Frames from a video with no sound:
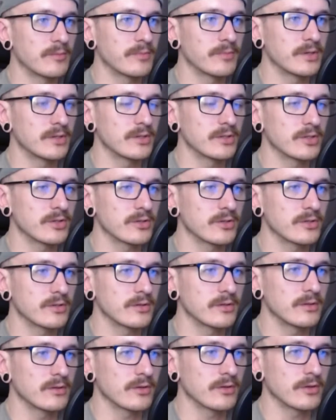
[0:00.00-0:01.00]
but
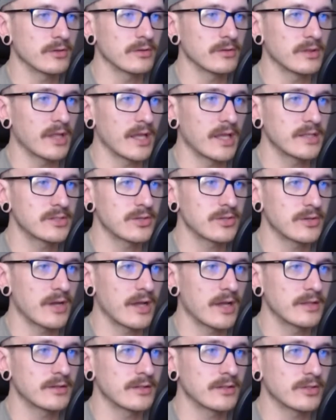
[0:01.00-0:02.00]
her legs are
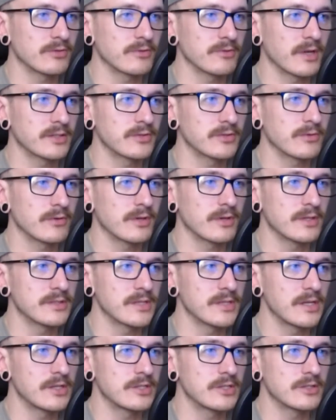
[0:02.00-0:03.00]
not in the correct
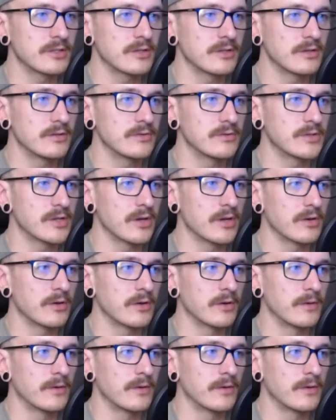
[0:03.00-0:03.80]
orientation to do so.